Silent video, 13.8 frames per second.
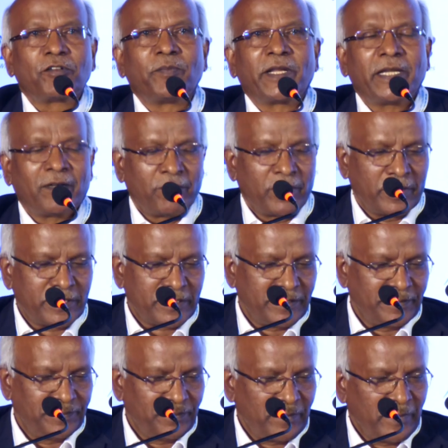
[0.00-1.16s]
many awards,
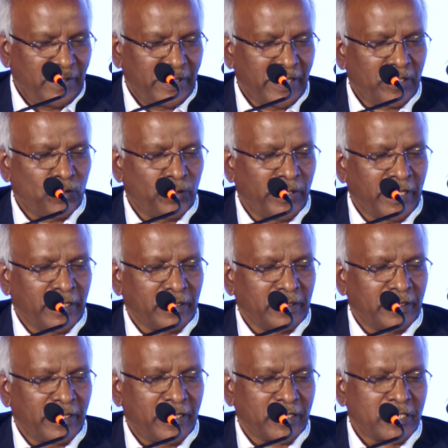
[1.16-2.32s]
including
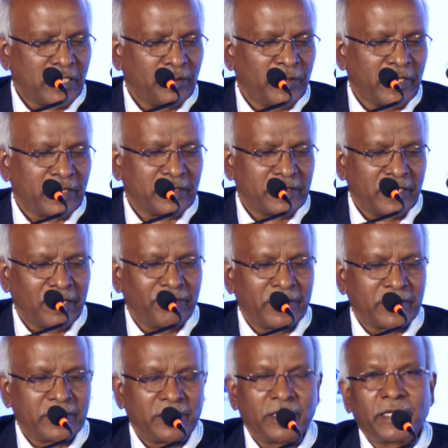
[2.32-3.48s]
the Customer
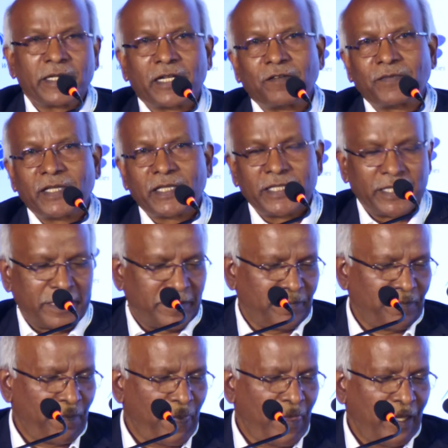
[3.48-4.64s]
Service Leader of the Year,
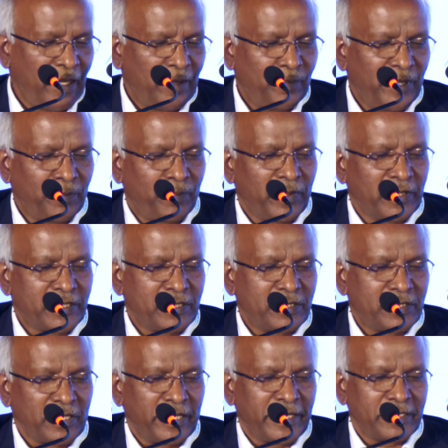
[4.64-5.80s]
People's
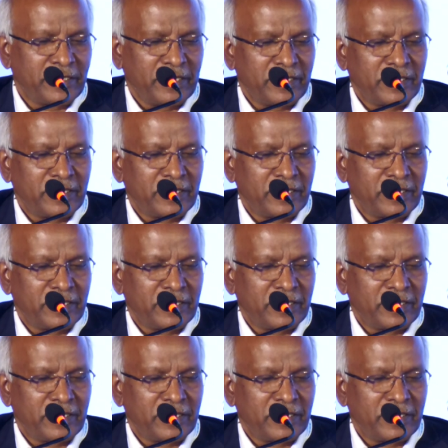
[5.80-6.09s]
Choice